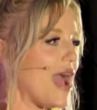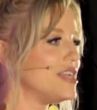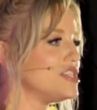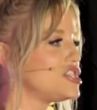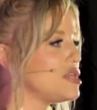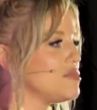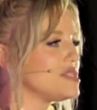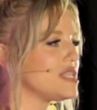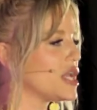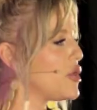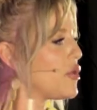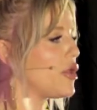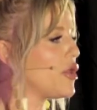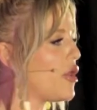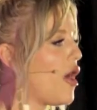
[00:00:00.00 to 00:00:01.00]
And she was like,
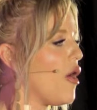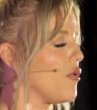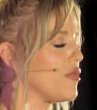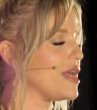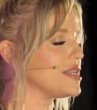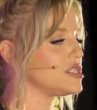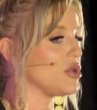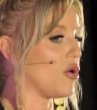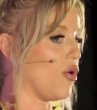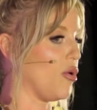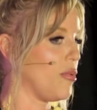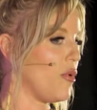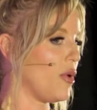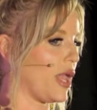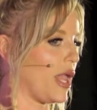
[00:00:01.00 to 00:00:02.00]
no, that's the whole
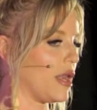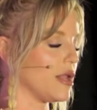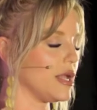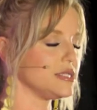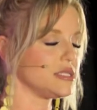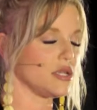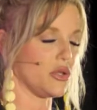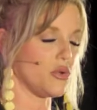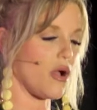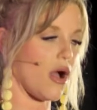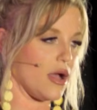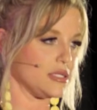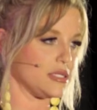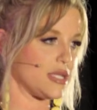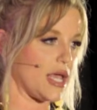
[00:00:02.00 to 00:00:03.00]
point. It's a new
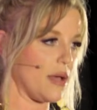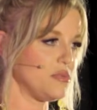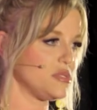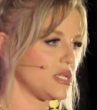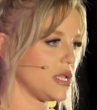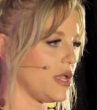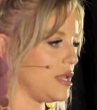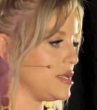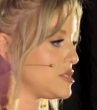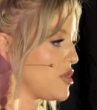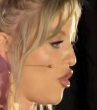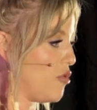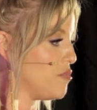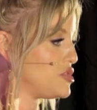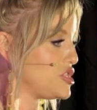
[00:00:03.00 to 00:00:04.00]
concept. It is
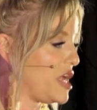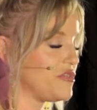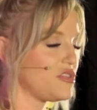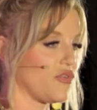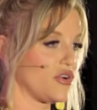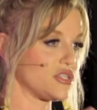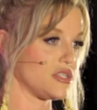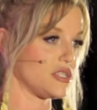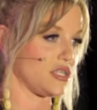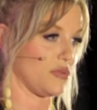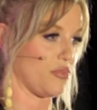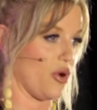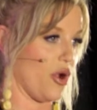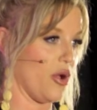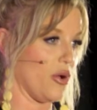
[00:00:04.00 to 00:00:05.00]
home chefs versus the
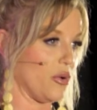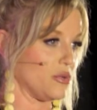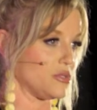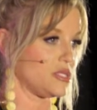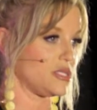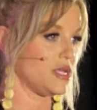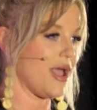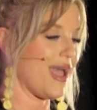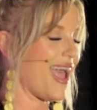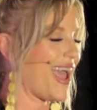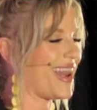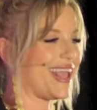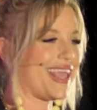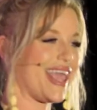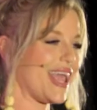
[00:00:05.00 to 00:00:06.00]
pros.
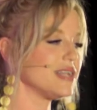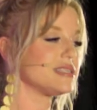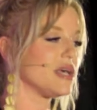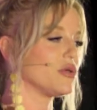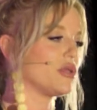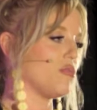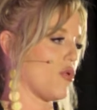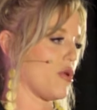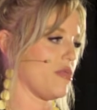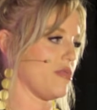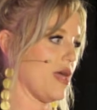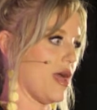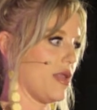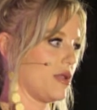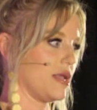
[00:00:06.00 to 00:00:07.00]
And I can't tell you more than
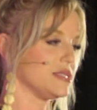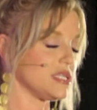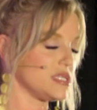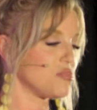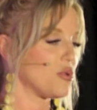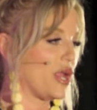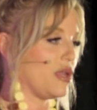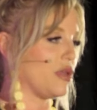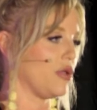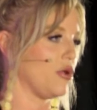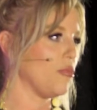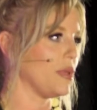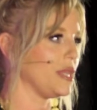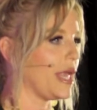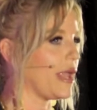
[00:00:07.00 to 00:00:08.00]
that because it's brand
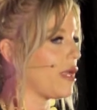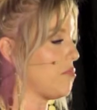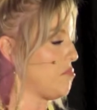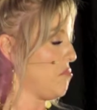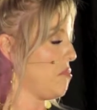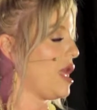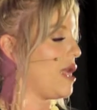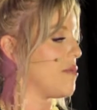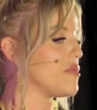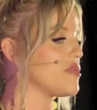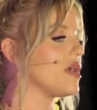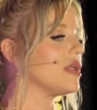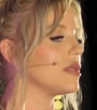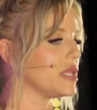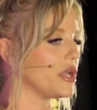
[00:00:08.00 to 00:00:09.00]
new, but like,
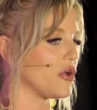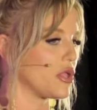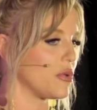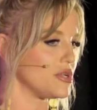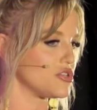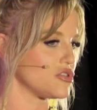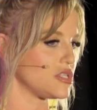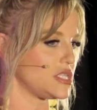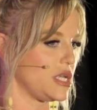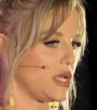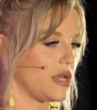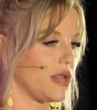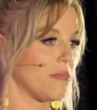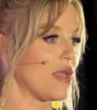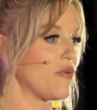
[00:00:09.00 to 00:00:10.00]
hypothetically, are you
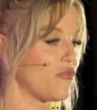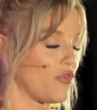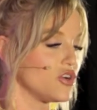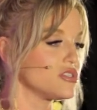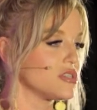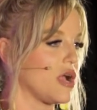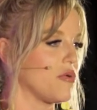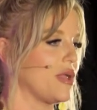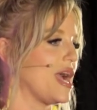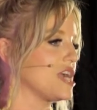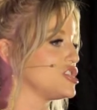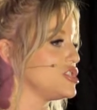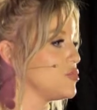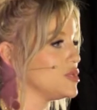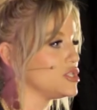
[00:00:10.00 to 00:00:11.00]
interested? And my first gut
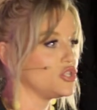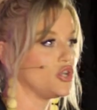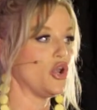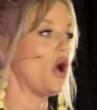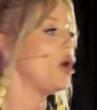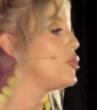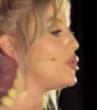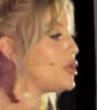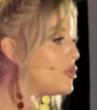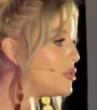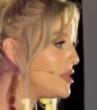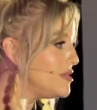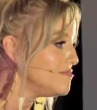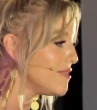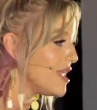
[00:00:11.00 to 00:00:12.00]
reaction was, no, dude,